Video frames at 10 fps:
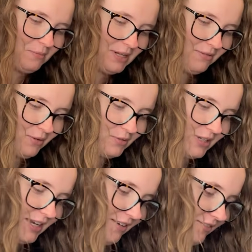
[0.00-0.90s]
many rows I
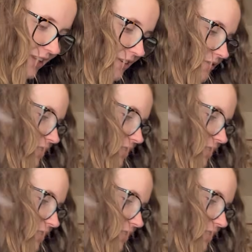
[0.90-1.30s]
have left.